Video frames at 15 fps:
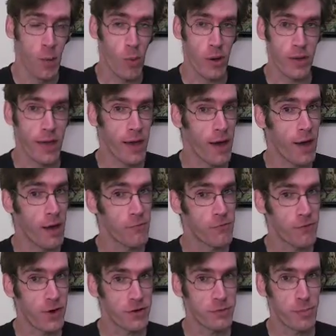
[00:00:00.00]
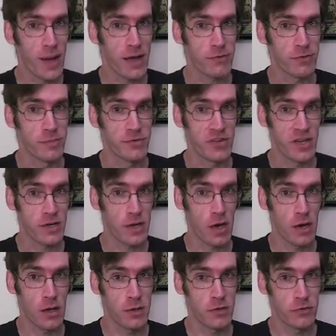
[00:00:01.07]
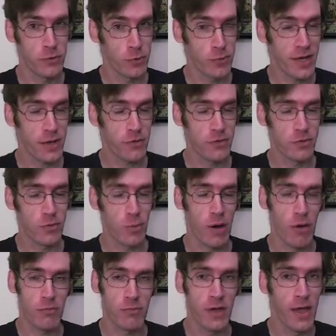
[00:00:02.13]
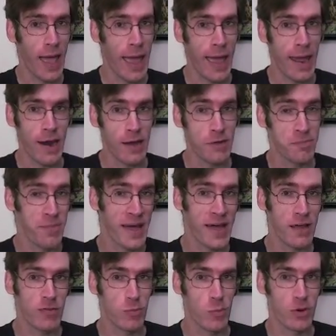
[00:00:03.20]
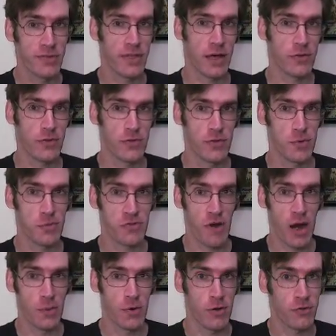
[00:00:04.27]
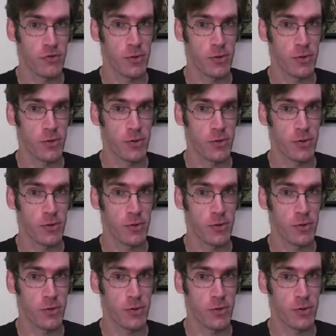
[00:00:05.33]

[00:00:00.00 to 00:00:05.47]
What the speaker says: Well, yeah, I'm fresh back from Gen Con 2012, and I have passed 1,000 subscribers.